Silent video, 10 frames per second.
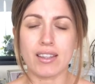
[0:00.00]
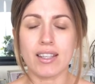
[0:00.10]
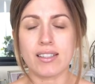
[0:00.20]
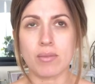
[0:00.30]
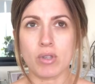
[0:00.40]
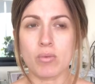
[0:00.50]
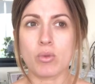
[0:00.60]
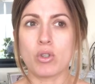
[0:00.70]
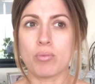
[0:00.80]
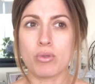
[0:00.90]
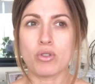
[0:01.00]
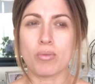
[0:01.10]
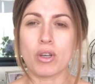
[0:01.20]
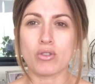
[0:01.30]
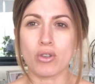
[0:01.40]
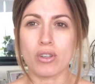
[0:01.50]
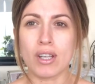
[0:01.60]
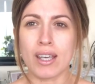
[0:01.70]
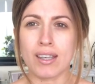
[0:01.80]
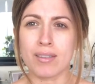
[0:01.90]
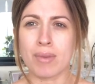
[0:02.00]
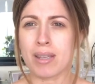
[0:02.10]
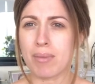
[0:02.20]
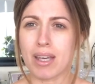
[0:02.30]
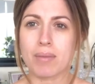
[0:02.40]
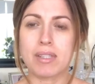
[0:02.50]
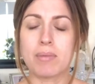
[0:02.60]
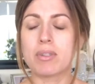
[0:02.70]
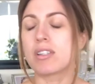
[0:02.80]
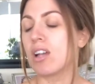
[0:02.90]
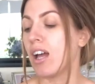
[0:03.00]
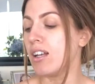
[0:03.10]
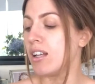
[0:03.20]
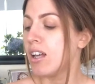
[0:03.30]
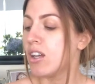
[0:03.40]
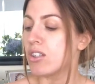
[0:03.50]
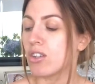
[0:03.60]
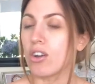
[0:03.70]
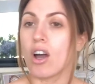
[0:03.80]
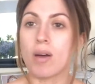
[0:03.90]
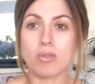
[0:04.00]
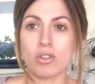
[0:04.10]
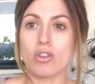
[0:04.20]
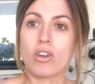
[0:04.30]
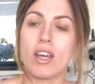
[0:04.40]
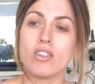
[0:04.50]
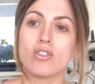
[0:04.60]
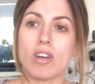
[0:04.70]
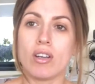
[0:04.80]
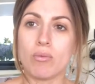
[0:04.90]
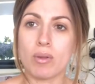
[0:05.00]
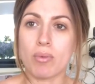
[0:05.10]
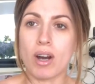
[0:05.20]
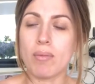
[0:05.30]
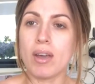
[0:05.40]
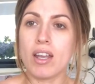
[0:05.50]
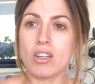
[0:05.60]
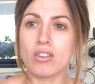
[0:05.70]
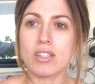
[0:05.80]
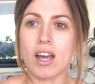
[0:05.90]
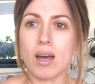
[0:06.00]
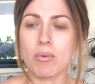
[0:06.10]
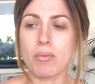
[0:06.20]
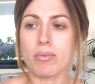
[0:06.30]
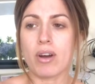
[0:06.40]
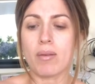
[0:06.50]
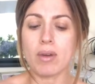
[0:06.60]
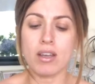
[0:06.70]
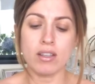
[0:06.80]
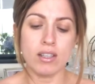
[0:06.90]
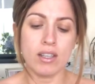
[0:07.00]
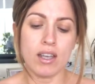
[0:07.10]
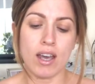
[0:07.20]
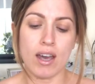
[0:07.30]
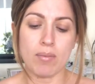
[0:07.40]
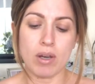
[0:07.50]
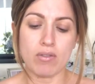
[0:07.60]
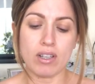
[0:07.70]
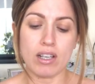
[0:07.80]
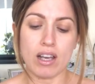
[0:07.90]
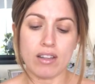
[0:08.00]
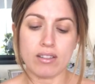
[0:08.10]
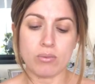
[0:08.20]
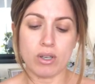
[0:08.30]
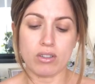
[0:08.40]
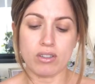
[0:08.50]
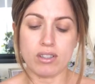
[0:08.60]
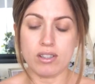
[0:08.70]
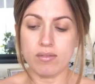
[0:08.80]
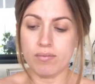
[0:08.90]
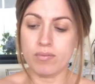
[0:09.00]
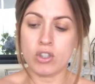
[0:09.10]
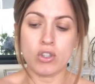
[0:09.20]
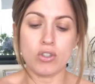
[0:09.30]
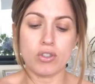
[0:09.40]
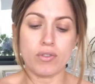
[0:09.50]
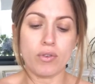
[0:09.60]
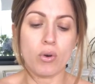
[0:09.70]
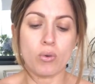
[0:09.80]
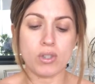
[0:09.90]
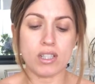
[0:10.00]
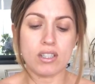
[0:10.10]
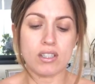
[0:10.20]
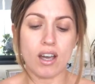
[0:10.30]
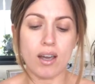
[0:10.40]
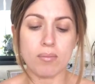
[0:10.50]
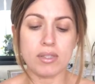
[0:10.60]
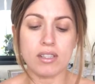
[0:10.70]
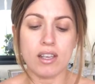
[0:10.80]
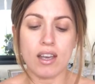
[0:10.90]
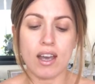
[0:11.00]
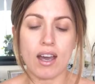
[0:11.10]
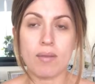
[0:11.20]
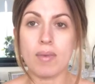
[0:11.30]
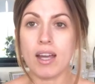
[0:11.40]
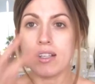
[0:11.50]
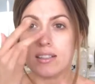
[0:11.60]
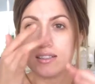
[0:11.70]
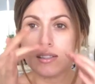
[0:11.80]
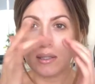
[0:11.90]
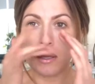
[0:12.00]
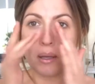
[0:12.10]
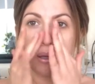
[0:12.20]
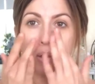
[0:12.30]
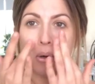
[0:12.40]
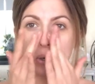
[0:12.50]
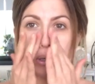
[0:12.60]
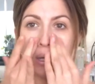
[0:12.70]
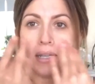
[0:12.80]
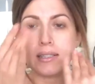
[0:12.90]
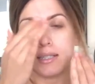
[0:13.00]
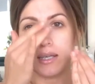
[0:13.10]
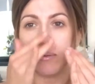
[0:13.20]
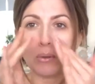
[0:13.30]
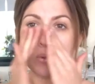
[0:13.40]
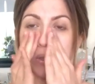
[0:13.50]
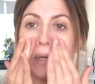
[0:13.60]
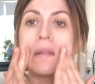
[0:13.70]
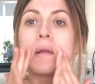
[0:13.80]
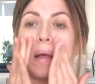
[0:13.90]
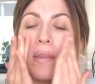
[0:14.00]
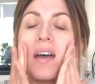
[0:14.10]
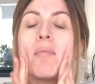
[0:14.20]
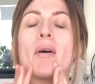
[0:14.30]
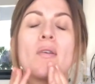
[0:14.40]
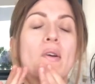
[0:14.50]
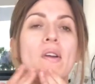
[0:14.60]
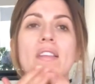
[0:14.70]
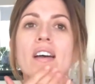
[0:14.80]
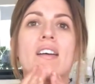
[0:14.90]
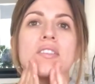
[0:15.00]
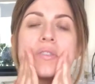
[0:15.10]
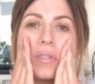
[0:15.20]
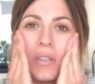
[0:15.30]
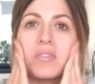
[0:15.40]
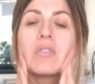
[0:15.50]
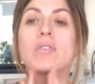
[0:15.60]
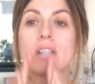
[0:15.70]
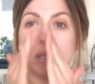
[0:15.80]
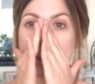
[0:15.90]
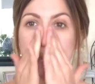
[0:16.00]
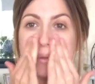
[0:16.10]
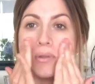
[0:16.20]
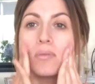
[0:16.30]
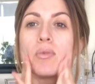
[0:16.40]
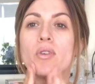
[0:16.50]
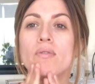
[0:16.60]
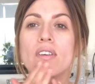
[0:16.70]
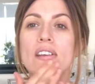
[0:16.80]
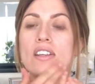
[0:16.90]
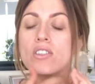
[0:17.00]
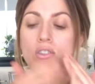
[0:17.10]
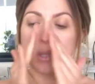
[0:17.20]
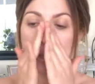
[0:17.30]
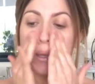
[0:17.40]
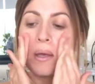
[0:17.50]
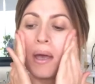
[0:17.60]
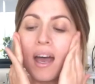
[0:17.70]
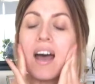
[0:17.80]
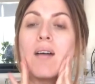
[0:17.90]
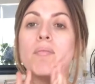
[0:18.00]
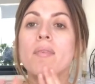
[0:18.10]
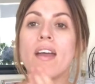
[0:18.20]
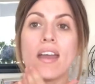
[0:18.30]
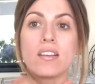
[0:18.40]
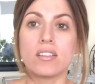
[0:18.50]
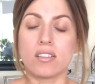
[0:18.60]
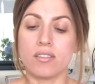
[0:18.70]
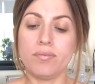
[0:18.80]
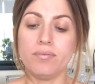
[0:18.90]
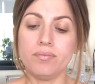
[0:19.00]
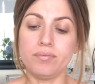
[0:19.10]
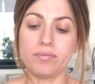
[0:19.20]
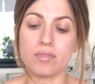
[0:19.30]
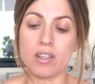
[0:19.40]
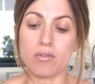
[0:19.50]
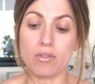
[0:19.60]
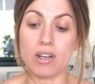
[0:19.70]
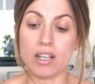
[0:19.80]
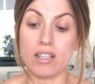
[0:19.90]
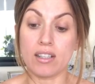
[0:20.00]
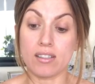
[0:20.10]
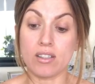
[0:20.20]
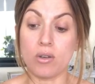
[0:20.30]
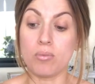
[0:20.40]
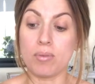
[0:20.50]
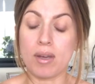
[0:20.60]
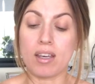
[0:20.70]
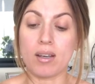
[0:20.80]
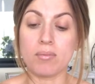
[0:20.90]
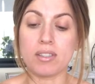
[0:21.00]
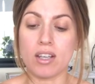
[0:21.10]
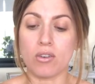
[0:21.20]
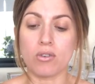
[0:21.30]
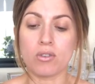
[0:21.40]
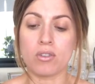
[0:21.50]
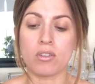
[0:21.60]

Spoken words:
think sometimes when you put too much on, it can make your makeup slip and slide. So I'm just gonna go ahead straight in with the primer, and I use the Arbonne primer. I really like this one because you can use it for all skin types. And it's got no nasty chemicals or anything like that, but not only that, it just gives a really nice smooth finish, and it really does help your makeup stay on